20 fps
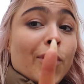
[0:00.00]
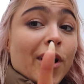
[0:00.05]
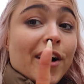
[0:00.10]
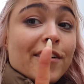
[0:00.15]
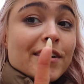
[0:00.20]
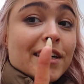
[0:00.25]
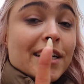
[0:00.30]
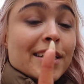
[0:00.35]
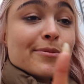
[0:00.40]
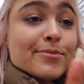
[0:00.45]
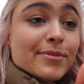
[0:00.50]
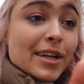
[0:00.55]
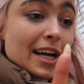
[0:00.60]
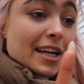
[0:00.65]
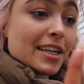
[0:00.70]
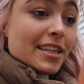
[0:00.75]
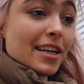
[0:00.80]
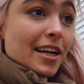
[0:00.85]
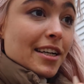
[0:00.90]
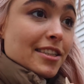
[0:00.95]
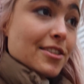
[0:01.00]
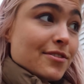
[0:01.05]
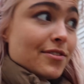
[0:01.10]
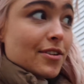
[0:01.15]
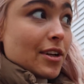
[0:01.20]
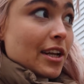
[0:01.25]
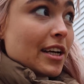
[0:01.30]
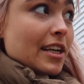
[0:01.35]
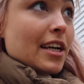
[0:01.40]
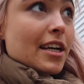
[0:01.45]
worth it. Like I just
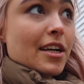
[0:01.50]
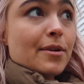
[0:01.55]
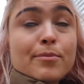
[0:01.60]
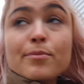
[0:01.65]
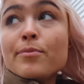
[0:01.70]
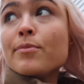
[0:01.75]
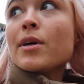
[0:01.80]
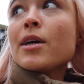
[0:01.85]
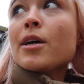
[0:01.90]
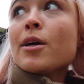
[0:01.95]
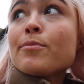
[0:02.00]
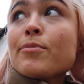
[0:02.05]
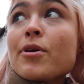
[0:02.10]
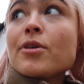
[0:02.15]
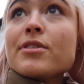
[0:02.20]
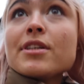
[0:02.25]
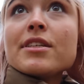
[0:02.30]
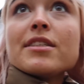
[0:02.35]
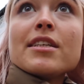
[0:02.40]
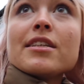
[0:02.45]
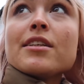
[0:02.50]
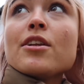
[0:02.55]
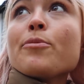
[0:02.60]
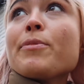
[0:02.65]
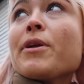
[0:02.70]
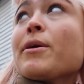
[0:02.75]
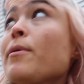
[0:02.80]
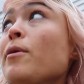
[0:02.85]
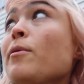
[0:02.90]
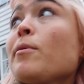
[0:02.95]
feel like I can process things a lot
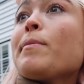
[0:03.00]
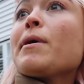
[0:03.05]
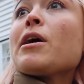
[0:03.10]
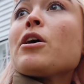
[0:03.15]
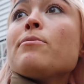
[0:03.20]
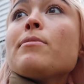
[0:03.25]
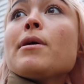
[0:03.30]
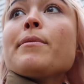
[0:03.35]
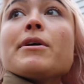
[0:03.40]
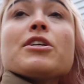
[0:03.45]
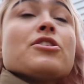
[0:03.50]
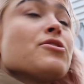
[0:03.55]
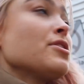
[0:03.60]
better. Oh, I'm back on Mermaid